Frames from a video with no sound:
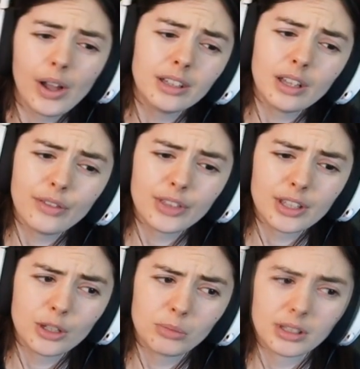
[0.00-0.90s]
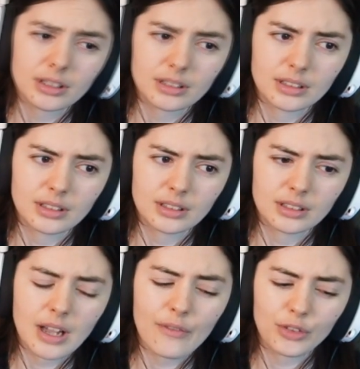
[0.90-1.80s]
I love the human
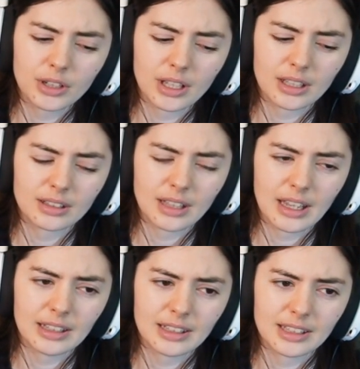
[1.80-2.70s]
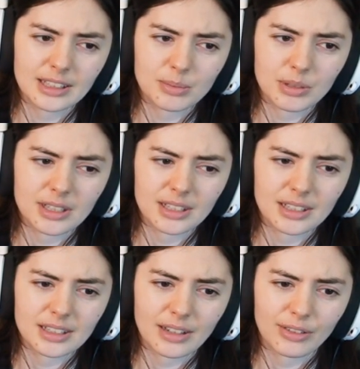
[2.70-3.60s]
comforting alien
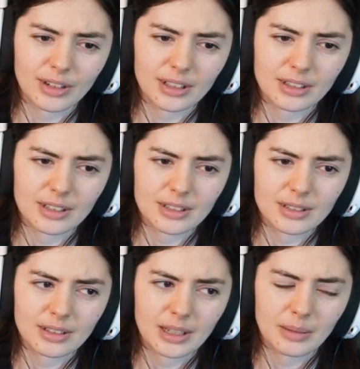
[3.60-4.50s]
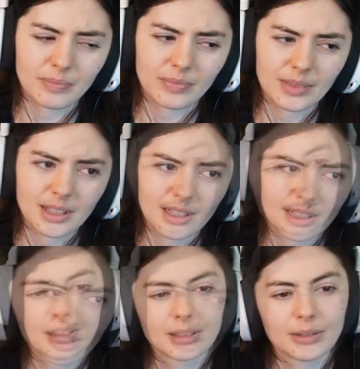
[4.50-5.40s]
species. I forgot his name.
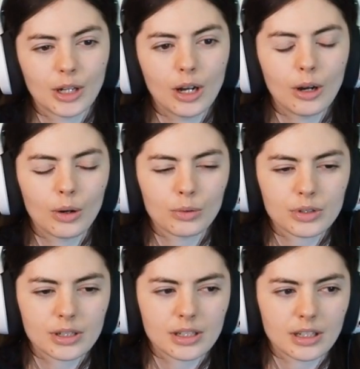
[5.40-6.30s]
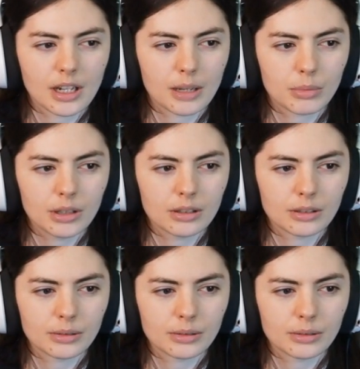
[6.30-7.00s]
Oh, snap. Uh-oh.